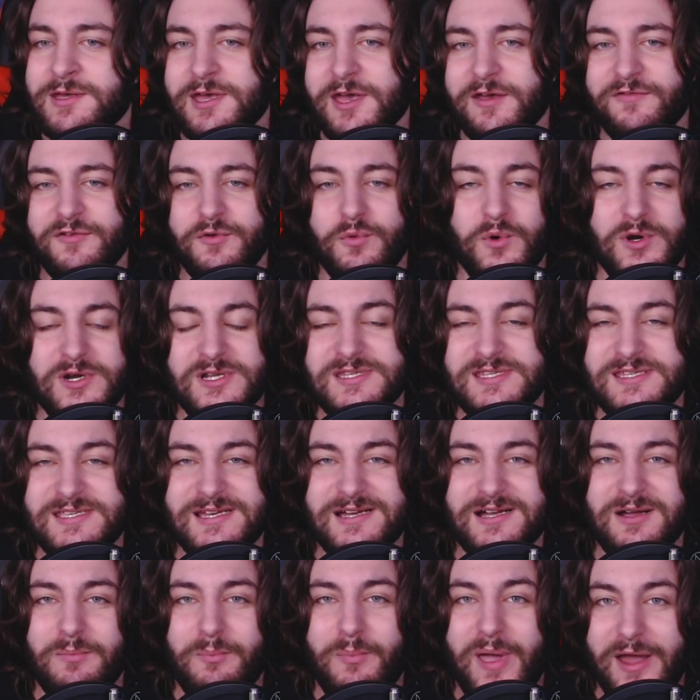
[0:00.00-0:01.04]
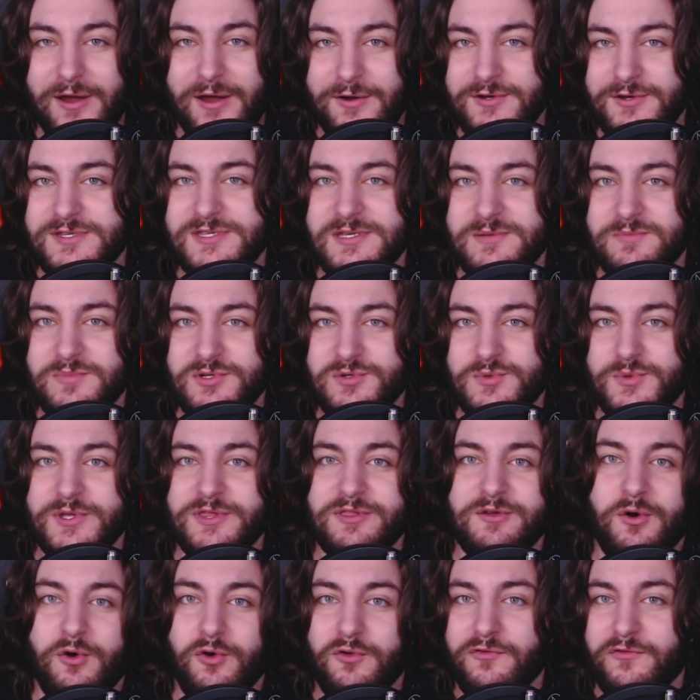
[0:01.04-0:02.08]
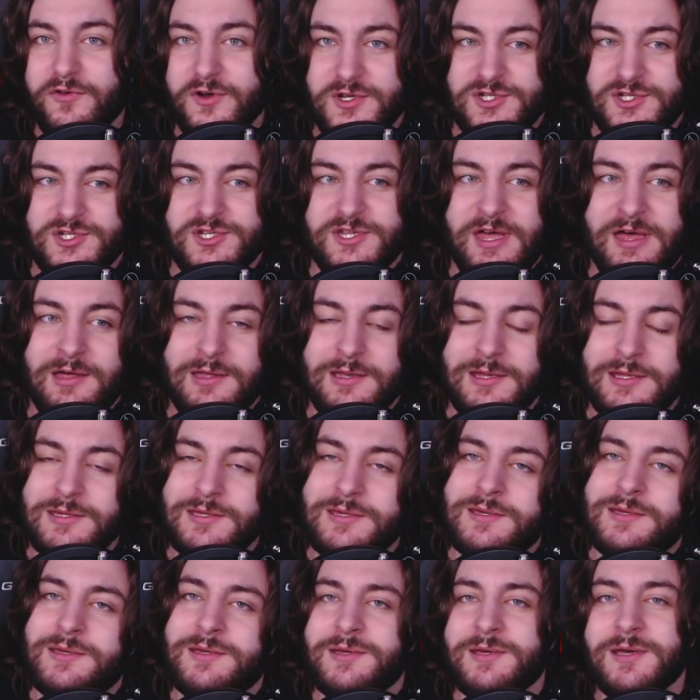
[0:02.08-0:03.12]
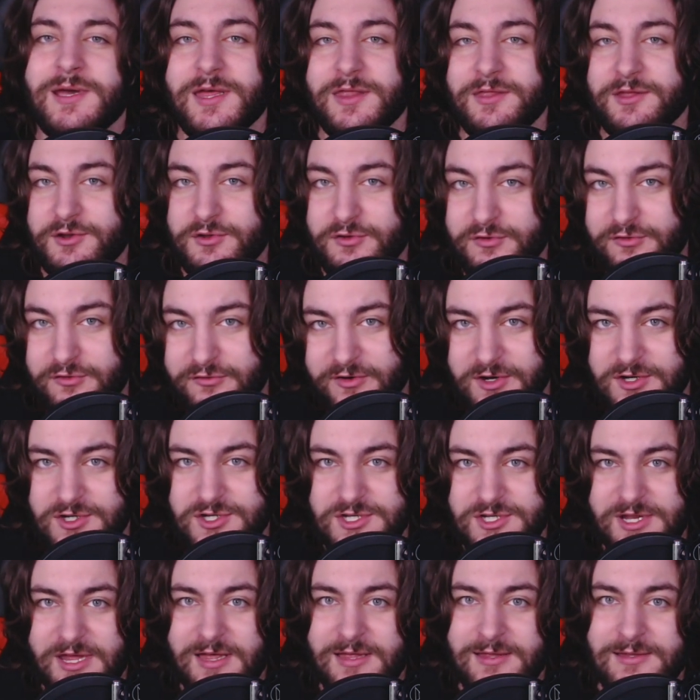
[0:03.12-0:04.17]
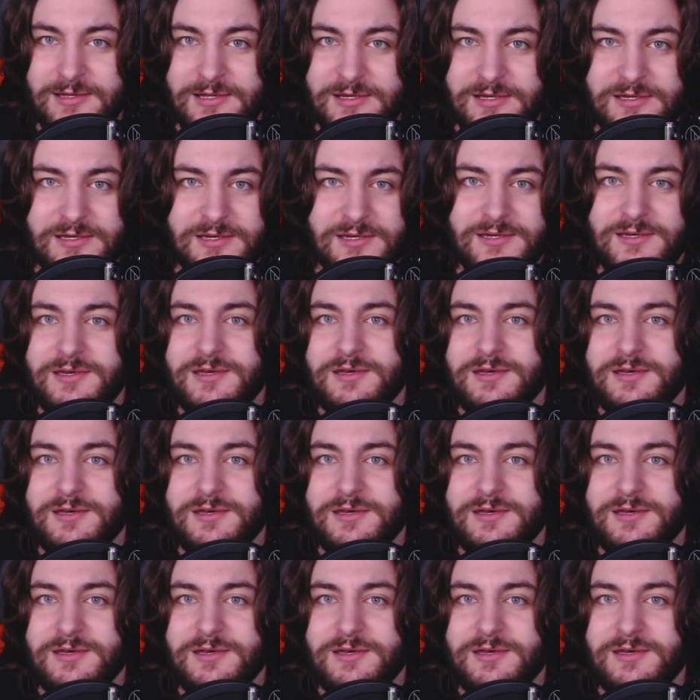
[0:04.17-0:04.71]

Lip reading: If you want to see a comparison between the old functionality and the new functionality,